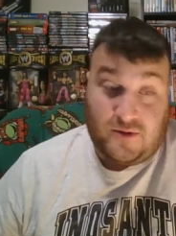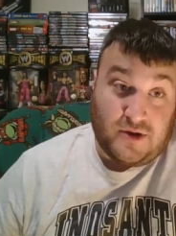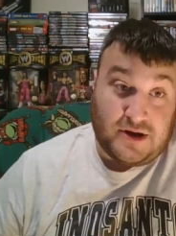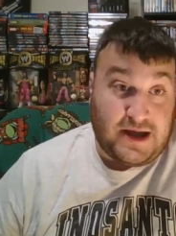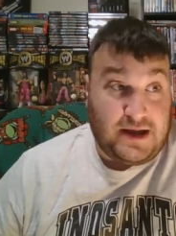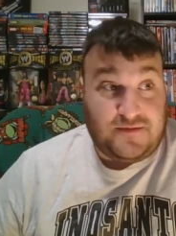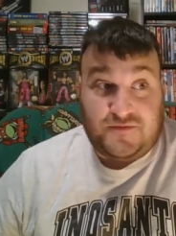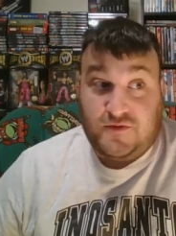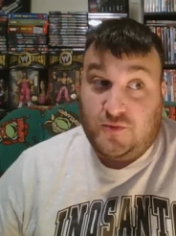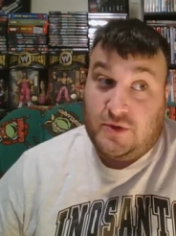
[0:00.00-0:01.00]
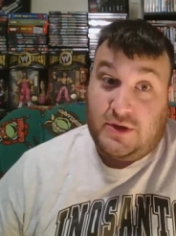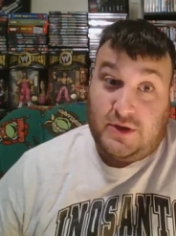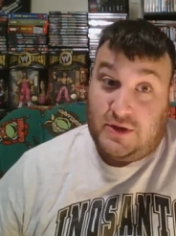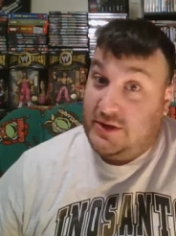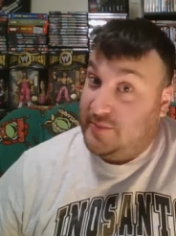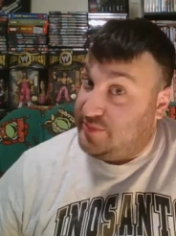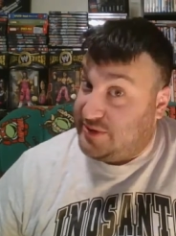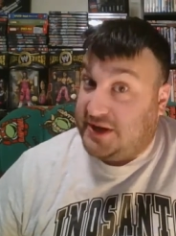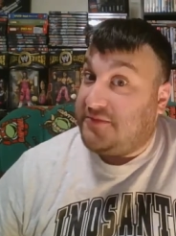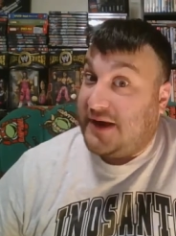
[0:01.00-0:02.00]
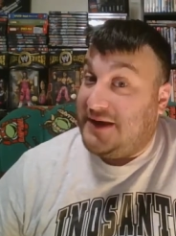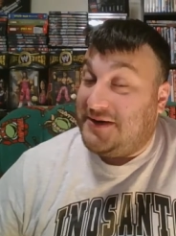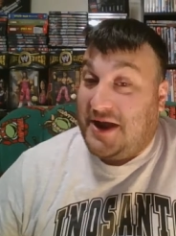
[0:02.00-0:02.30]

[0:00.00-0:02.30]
Or again, if you play around